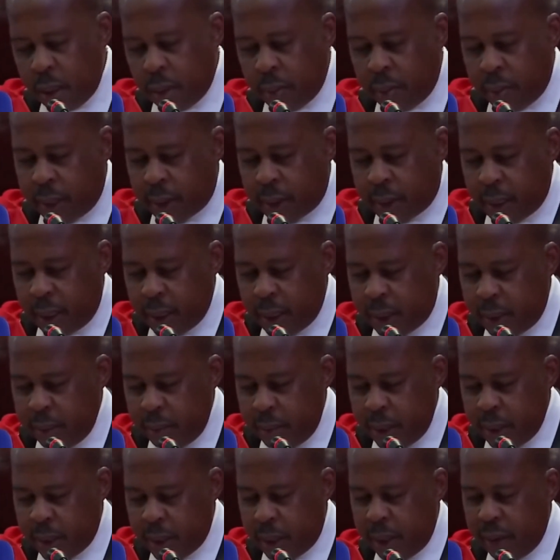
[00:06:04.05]
must
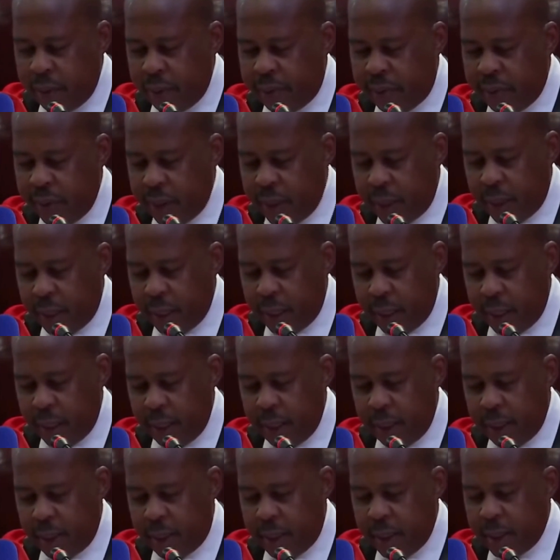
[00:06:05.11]
ultimately fit the
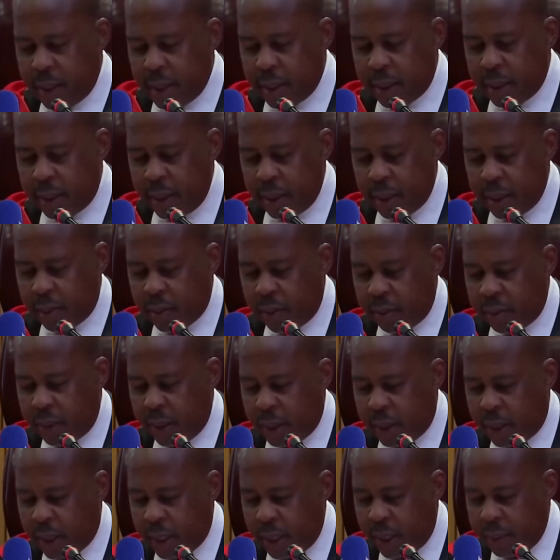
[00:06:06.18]
seriousness of the
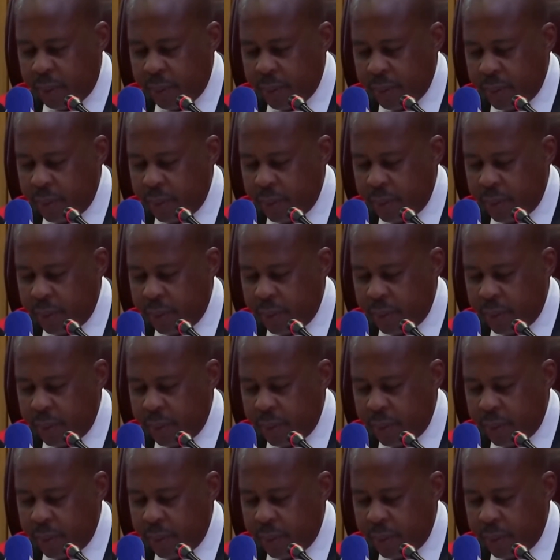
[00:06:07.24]
crime.